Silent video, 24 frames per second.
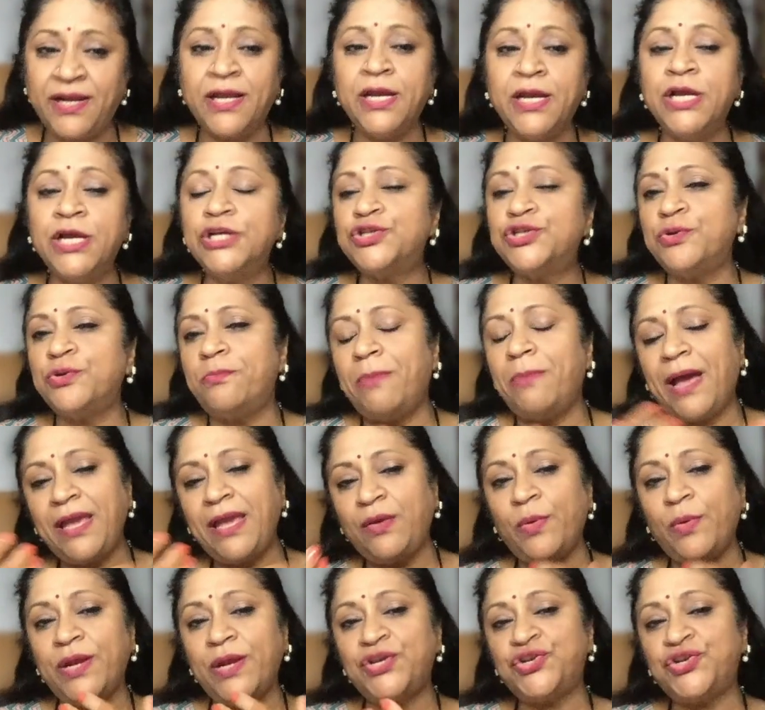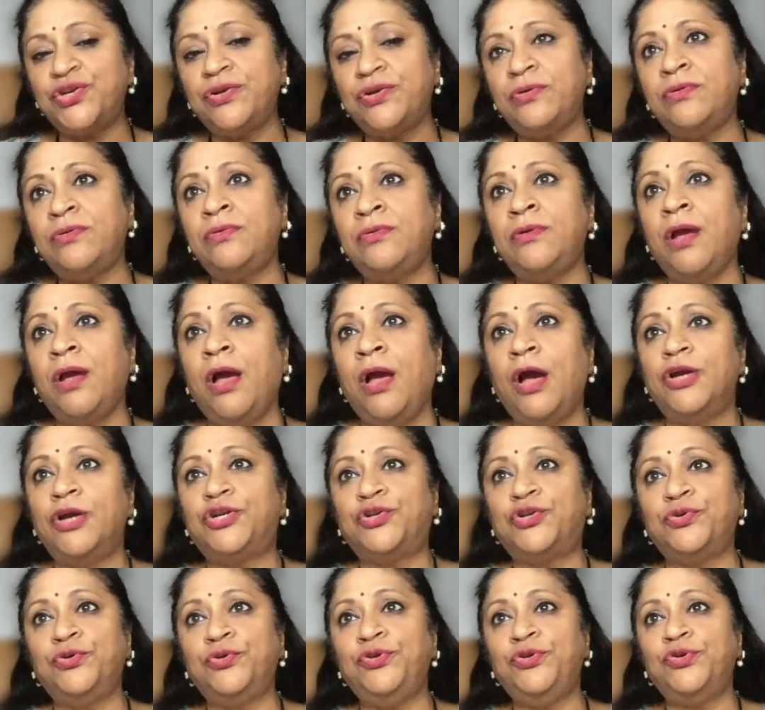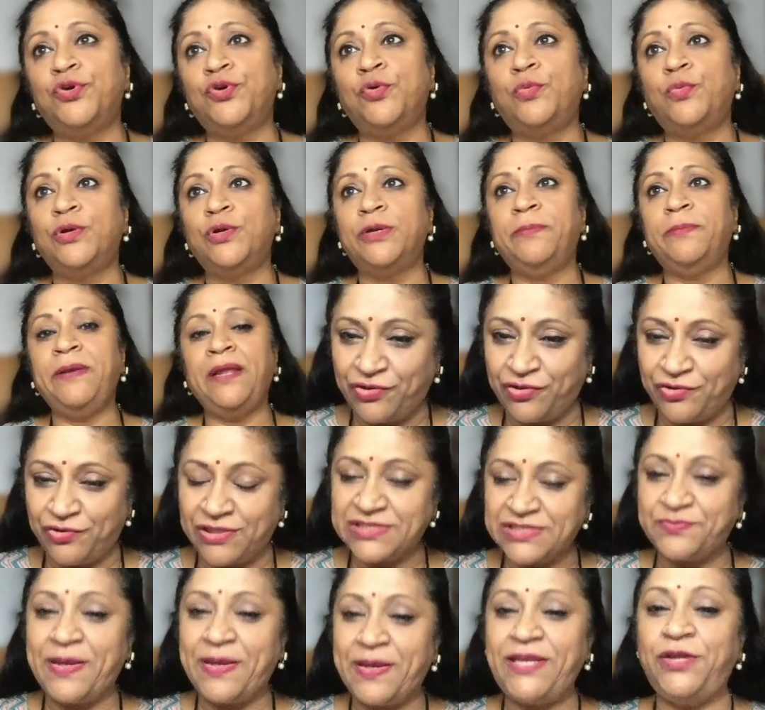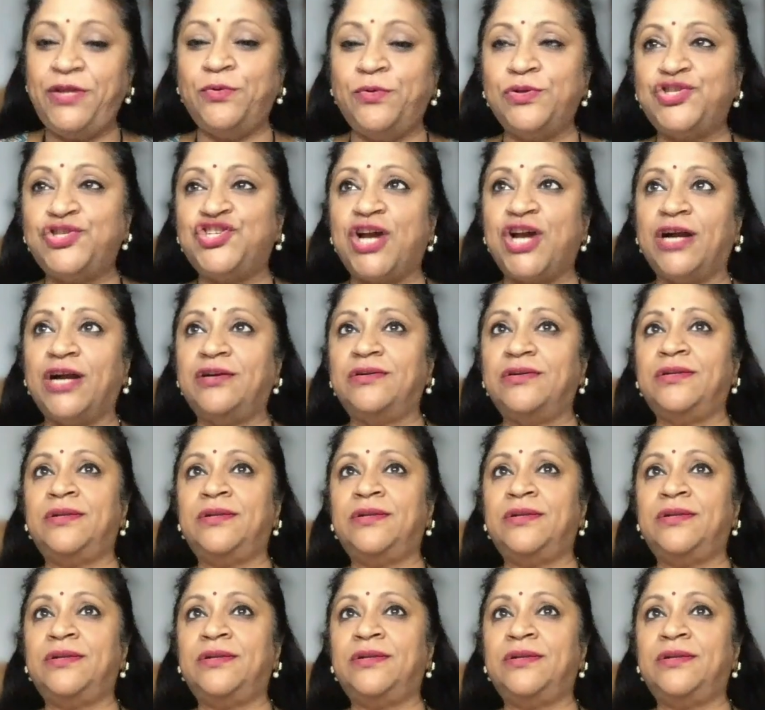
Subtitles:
So my question to you would be like, when you juggle